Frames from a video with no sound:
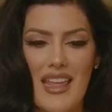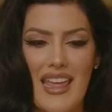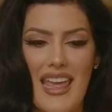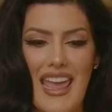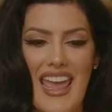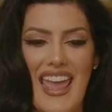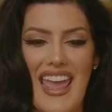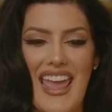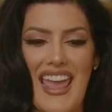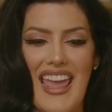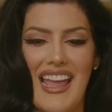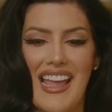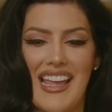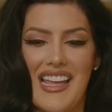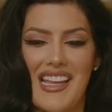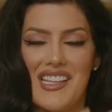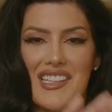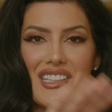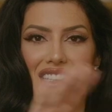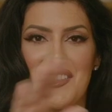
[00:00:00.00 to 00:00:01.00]
a
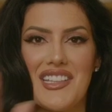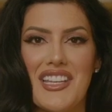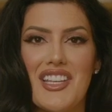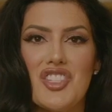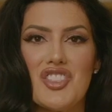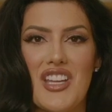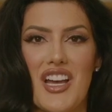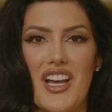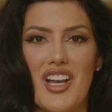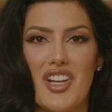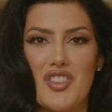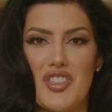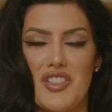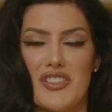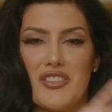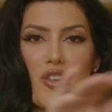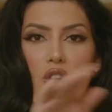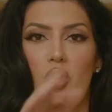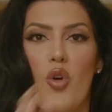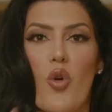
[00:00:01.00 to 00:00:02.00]
seashell
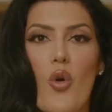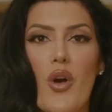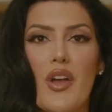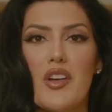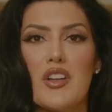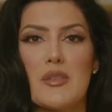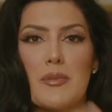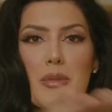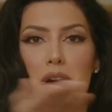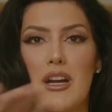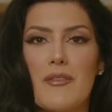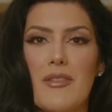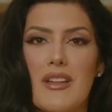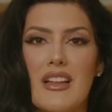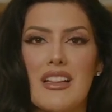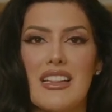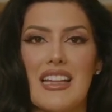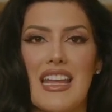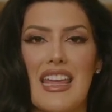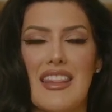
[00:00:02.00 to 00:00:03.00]
just coils
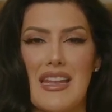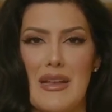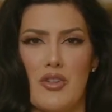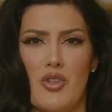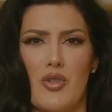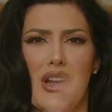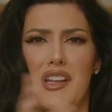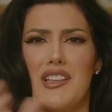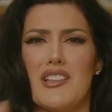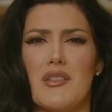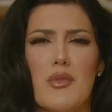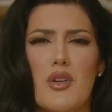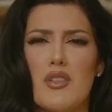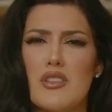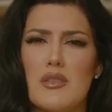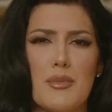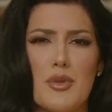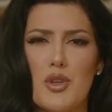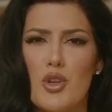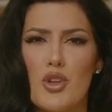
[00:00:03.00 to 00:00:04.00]
perfectly and then it creates the
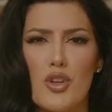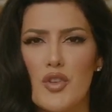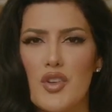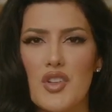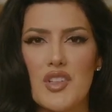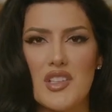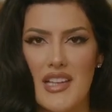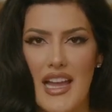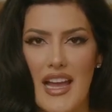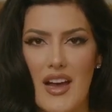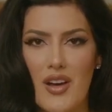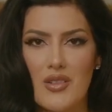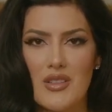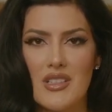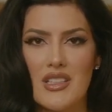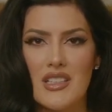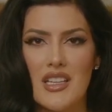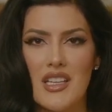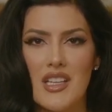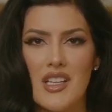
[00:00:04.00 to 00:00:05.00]
most beautiful
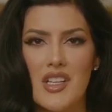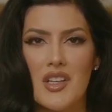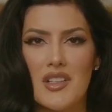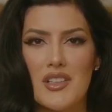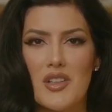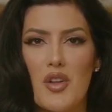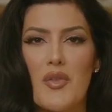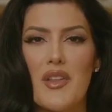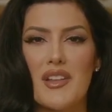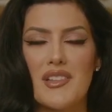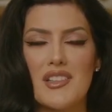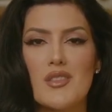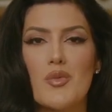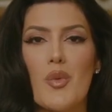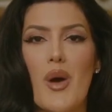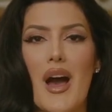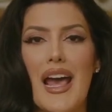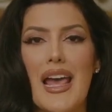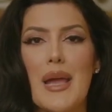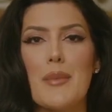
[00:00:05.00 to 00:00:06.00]
sound. So this is
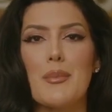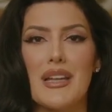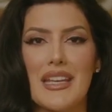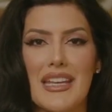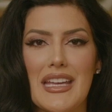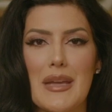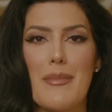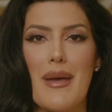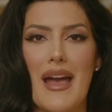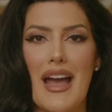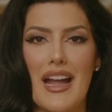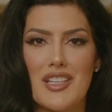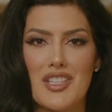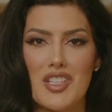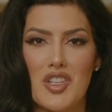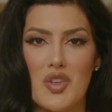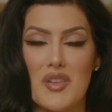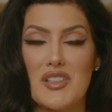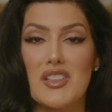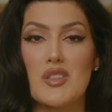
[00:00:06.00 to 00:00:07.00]
why I'm bringing it back
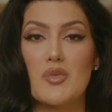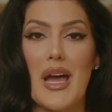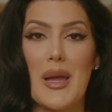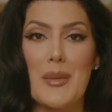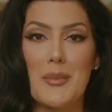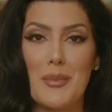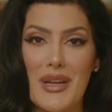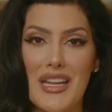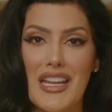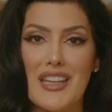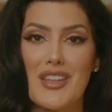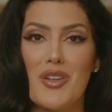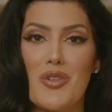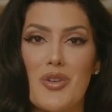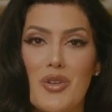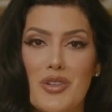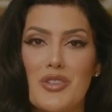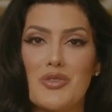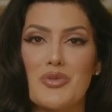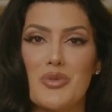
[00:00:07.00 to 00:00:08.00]
to you. This is why I'm bringing the
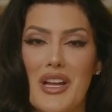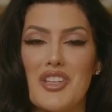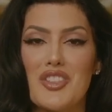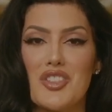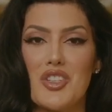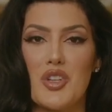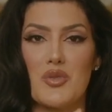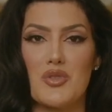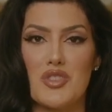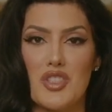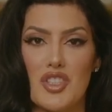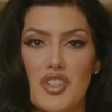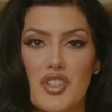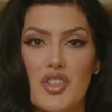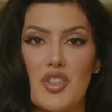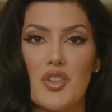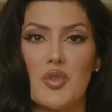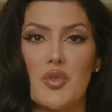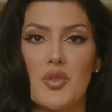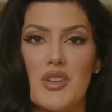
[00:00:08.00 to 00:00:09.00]
golden ratio to
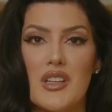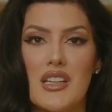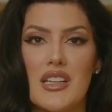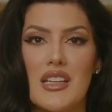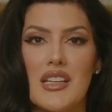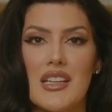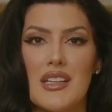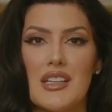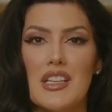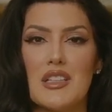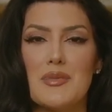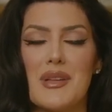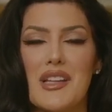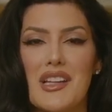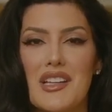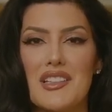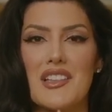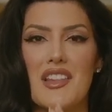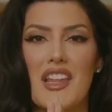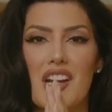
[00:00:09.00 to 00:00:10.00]
you, is
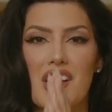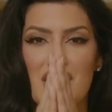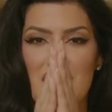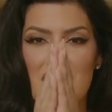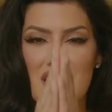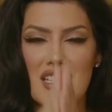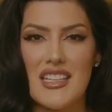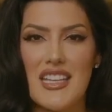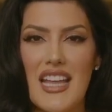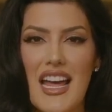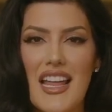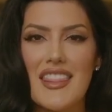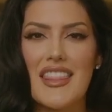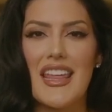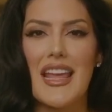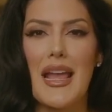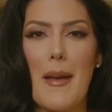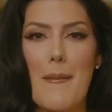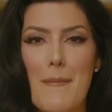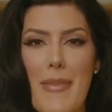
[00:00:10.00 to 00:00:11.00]
because there's
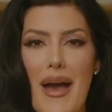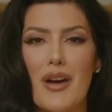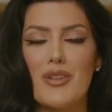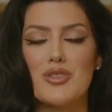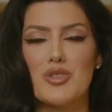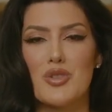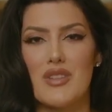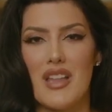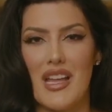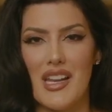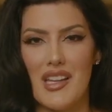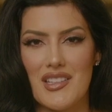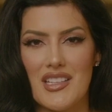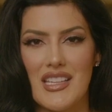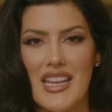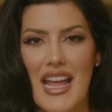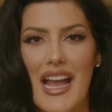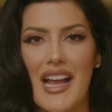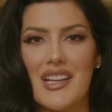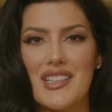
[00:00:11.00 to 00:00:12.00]
nothing about you that is
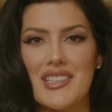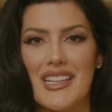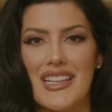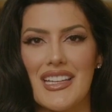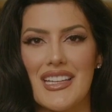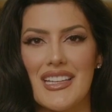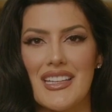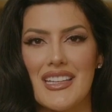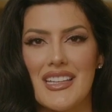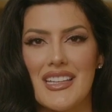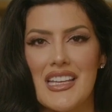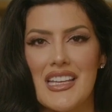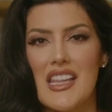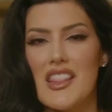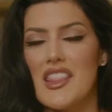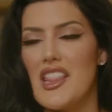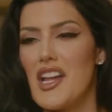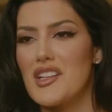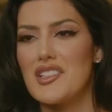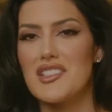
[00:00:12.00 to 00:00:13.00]
an accident.
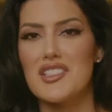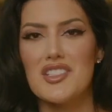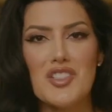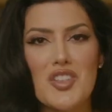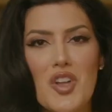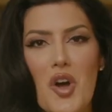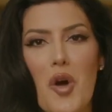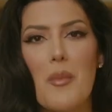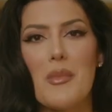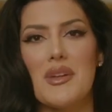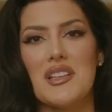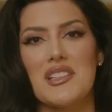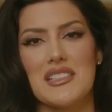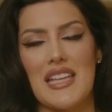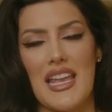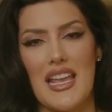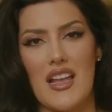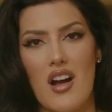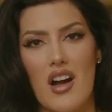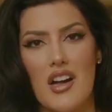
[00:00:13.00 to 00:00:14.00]
There's no
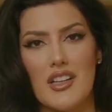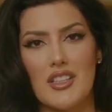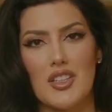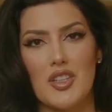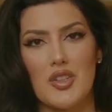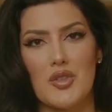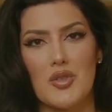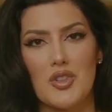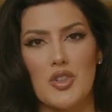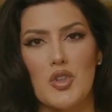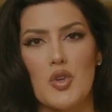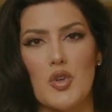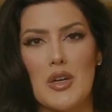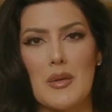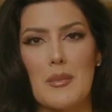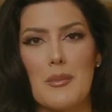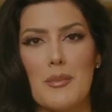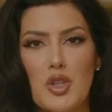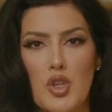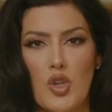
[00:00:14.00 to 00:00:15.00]
mistake on you. You are
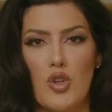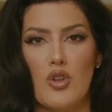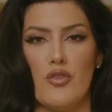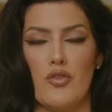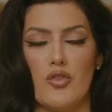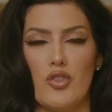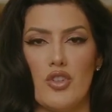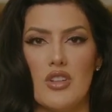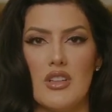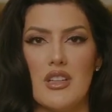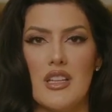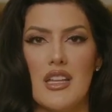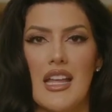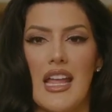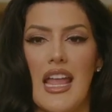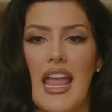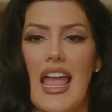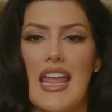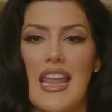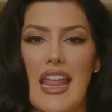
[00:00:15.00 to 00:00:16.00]
beautiful.
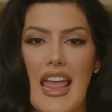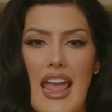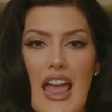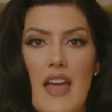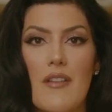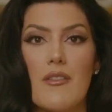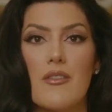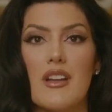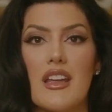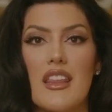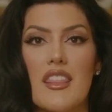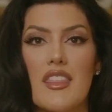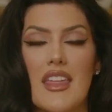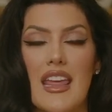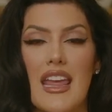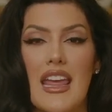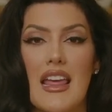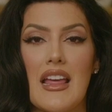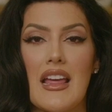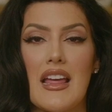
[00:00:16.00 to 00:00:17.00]
And
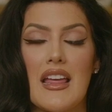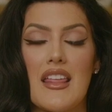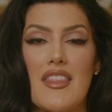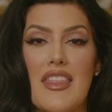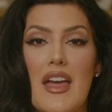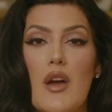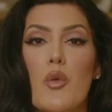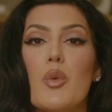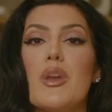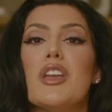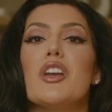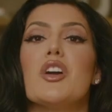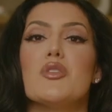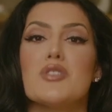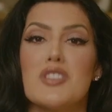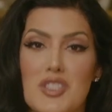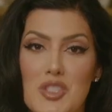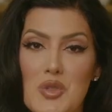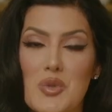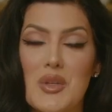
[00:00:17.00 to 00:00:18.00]
everything that we go
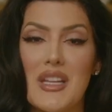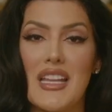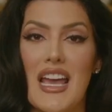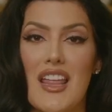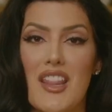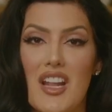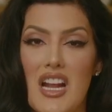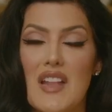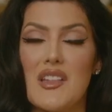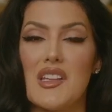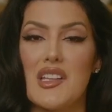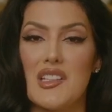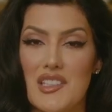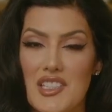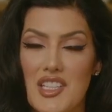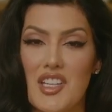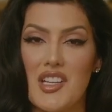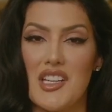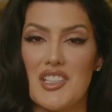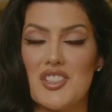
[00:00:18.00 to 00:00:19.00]
to do together in this
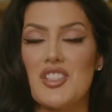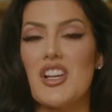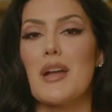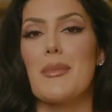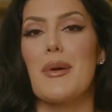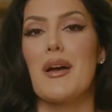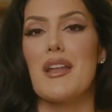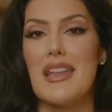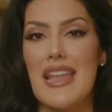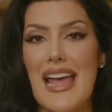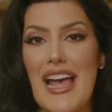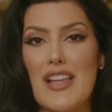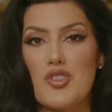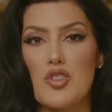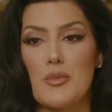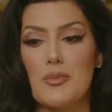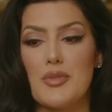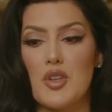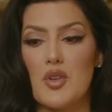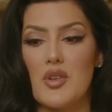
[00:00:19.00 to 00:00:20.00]
series, talk about
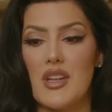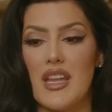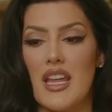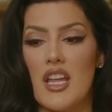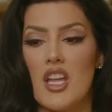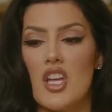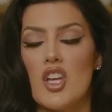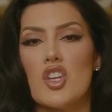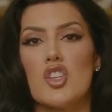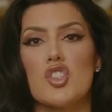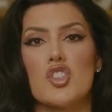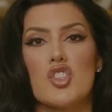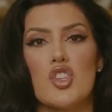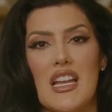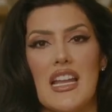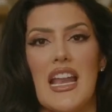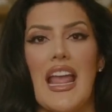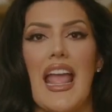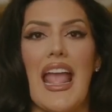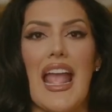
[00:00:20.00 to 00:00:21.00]
natural beauty, should
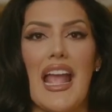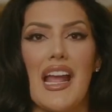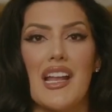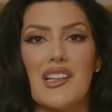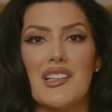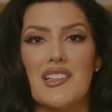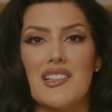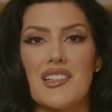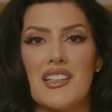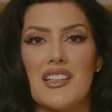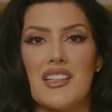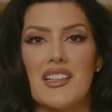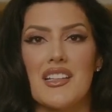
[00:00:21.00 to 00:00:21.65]
enhance